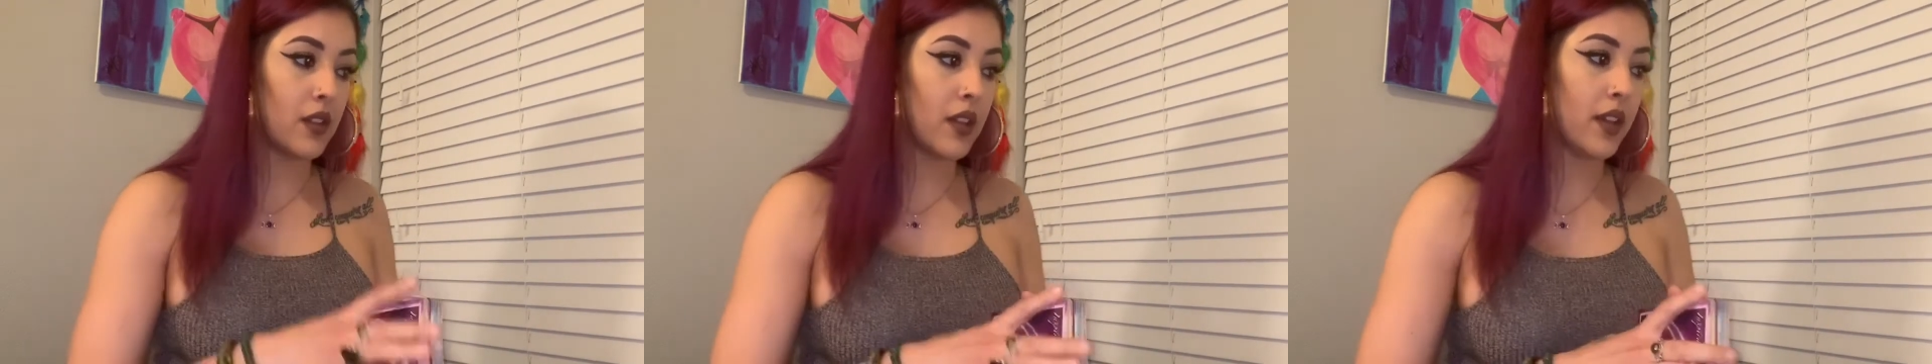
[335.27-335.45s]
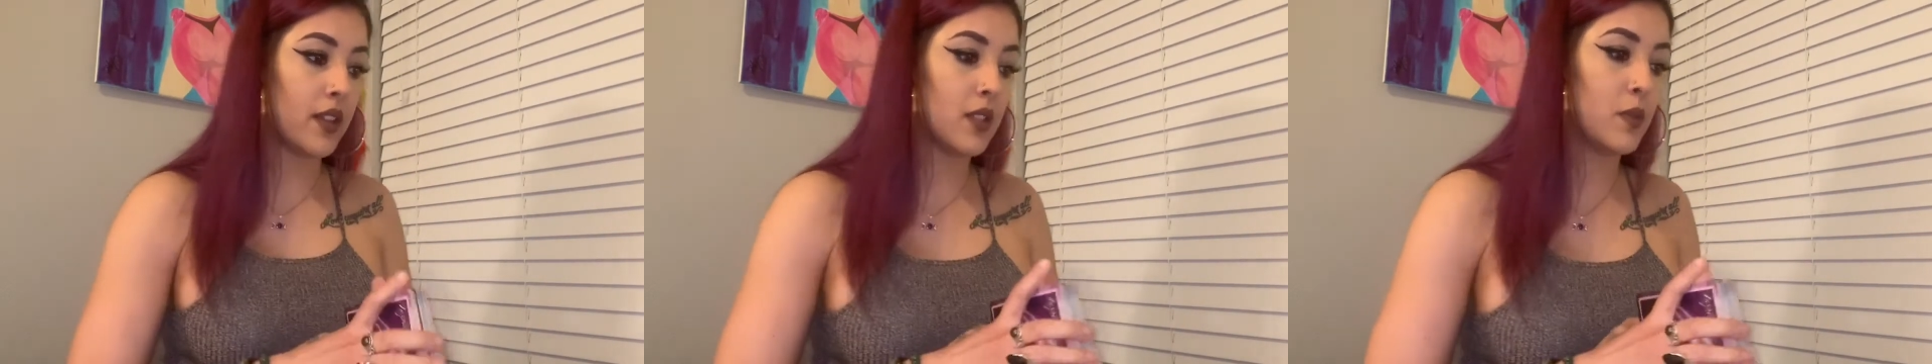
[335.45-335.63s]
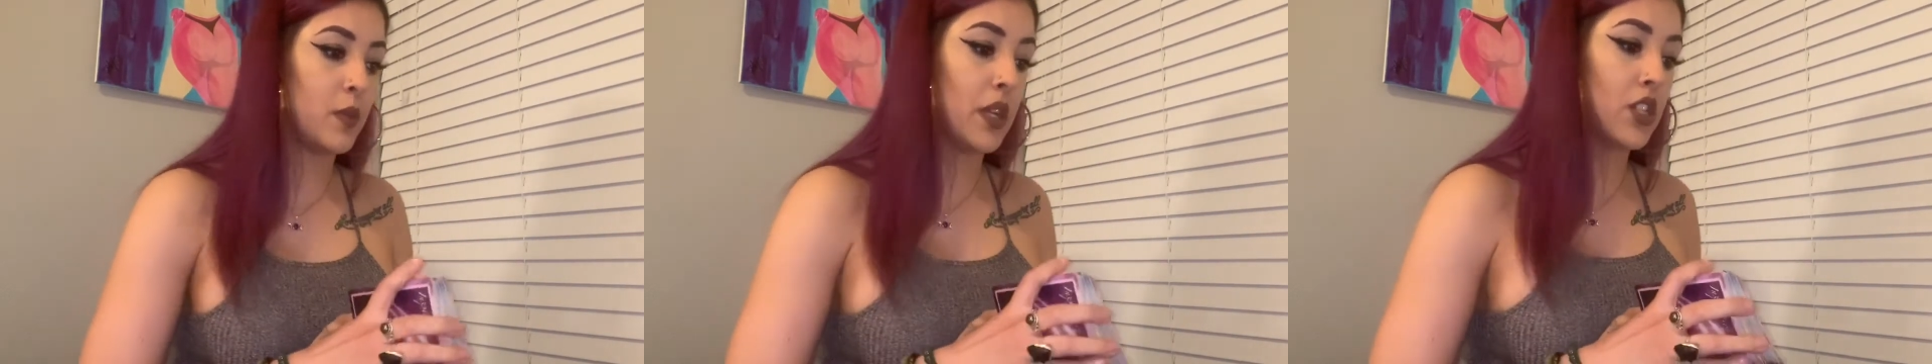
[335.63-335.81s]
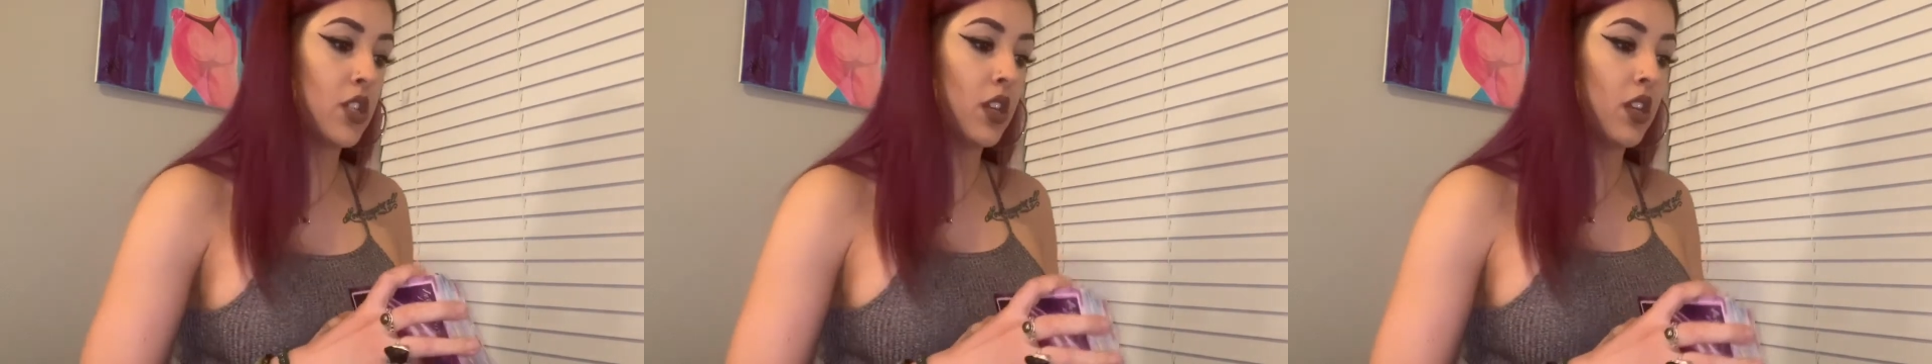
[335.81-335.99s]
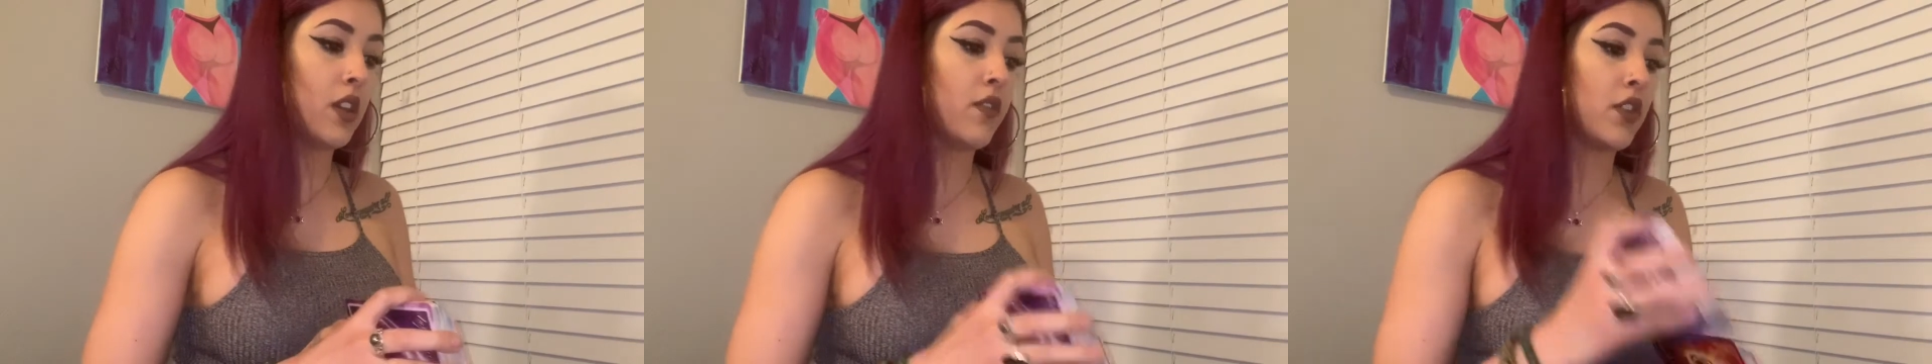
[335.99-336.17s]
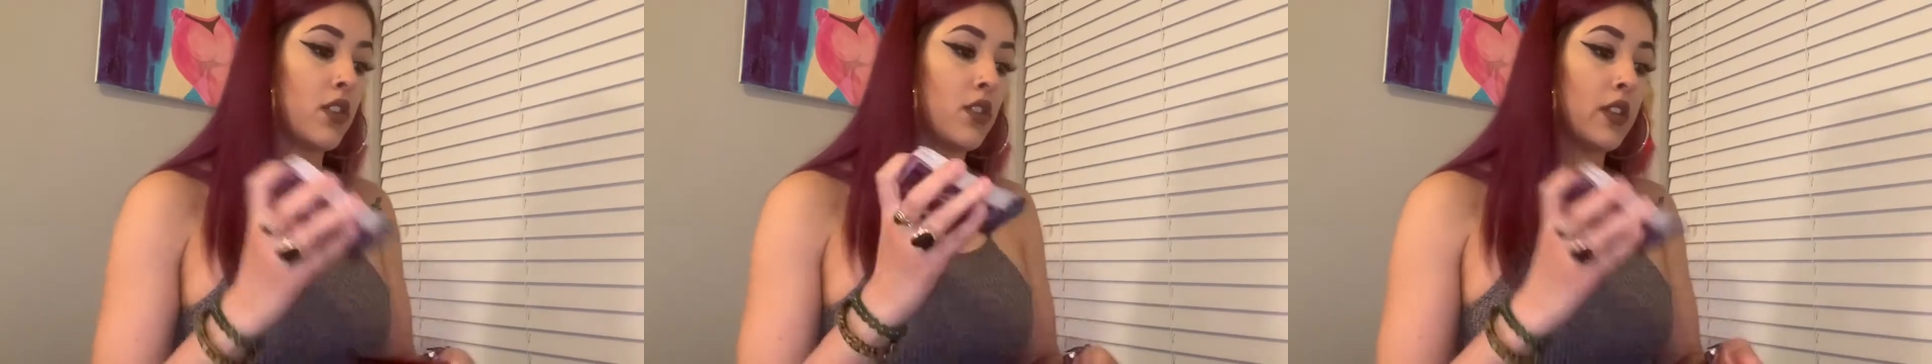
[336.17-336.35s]
like, especially
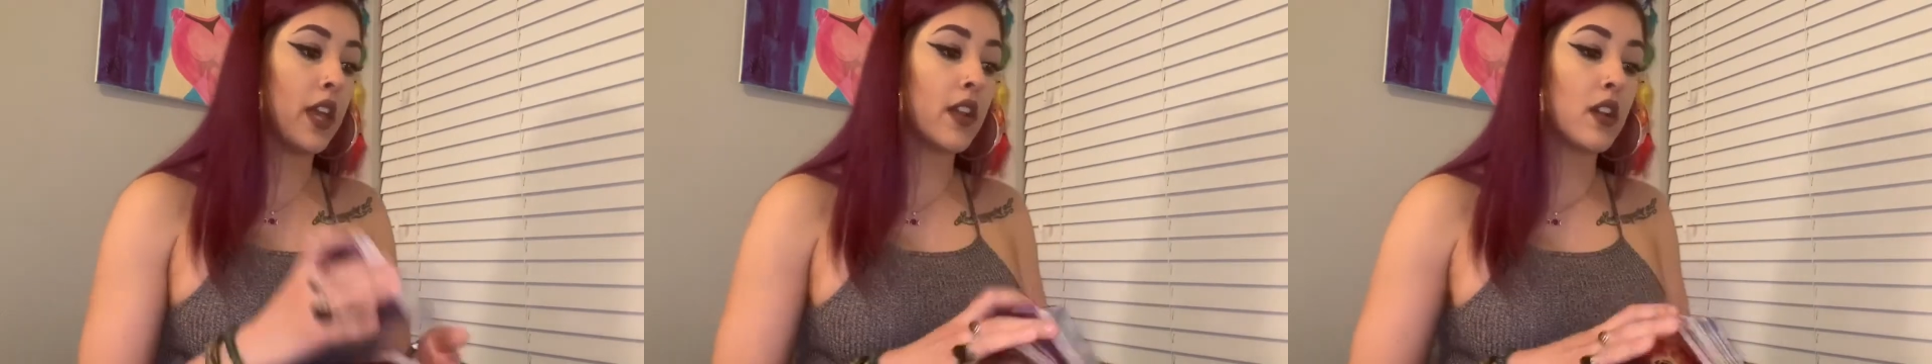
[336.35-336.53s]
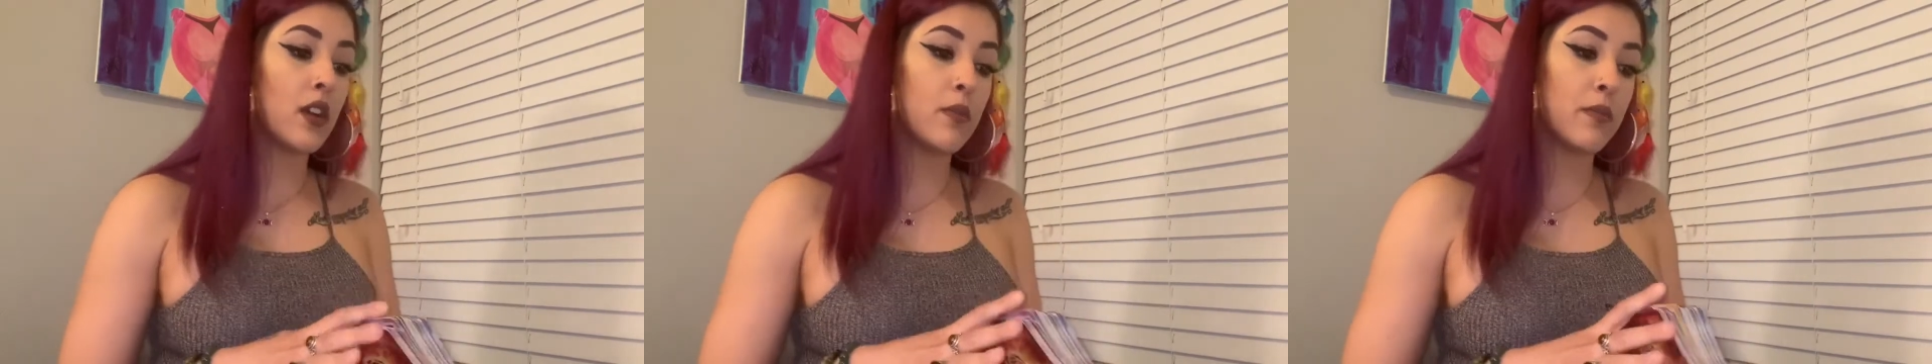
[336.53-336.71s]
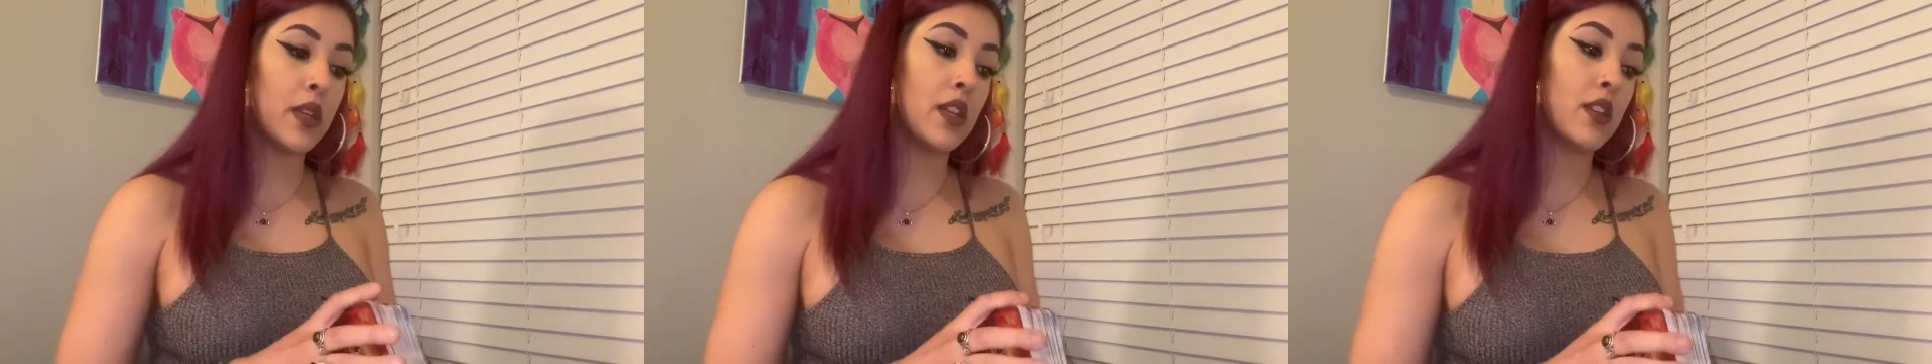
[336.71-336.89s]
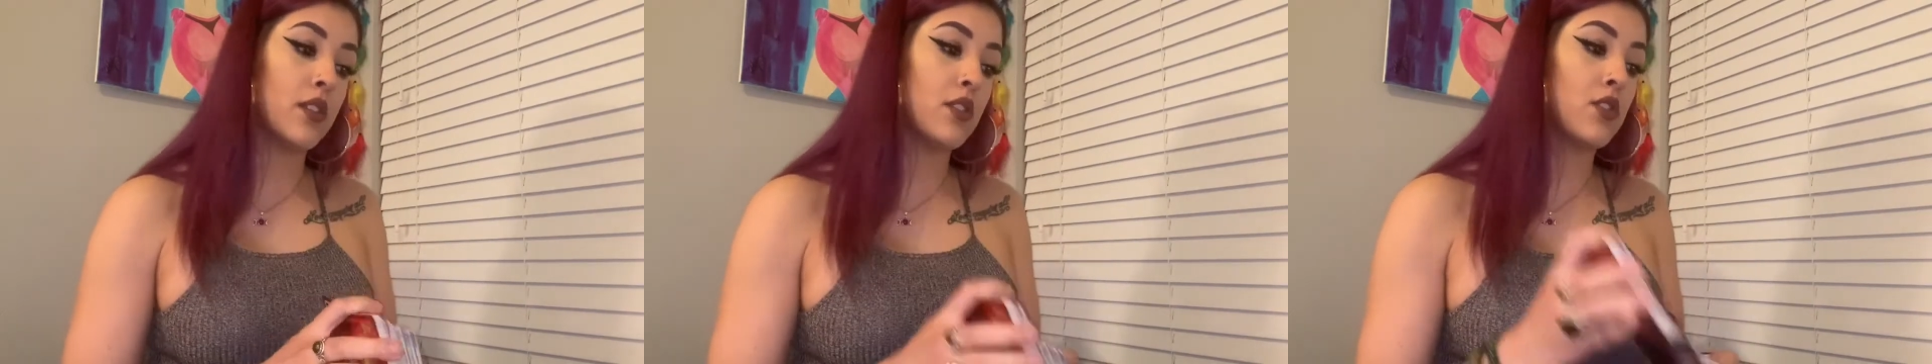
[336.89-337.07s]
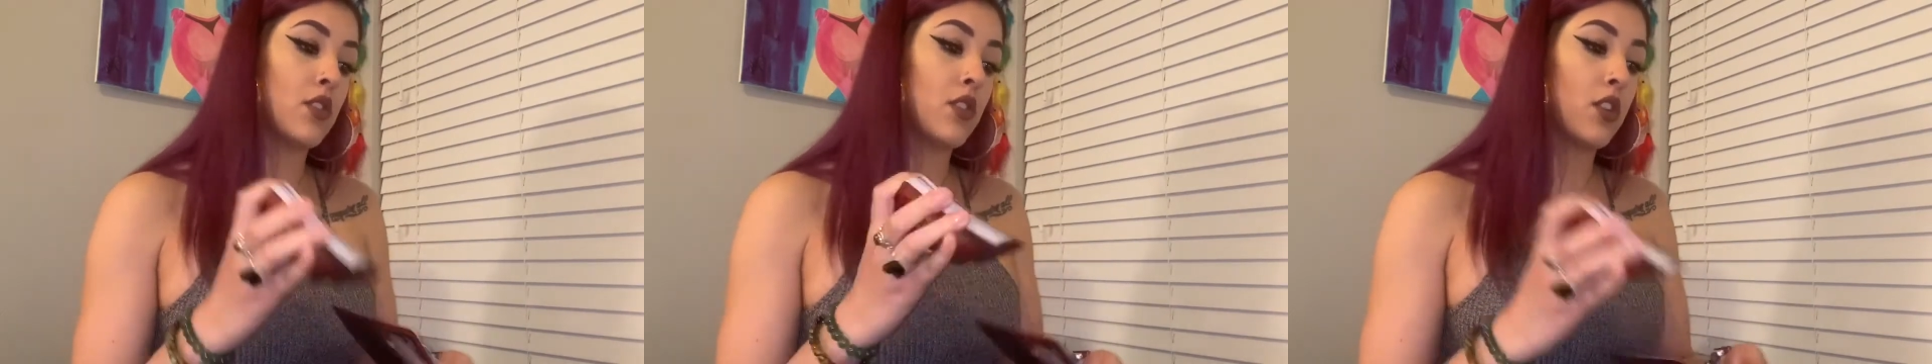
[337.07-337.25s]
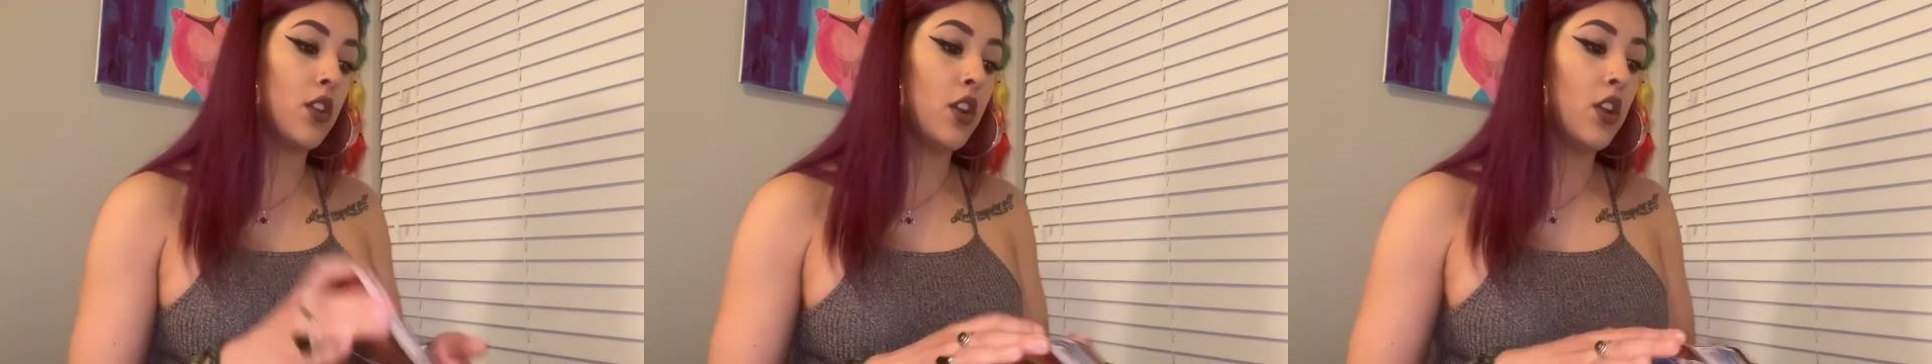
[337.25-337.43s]
if you're late on bills
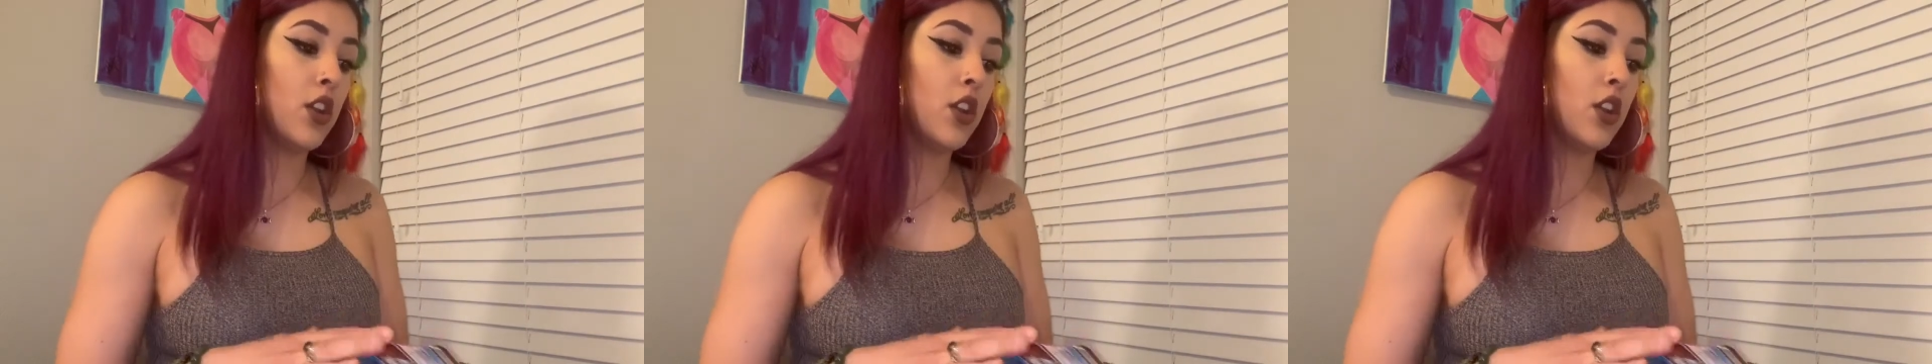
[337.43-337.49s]
or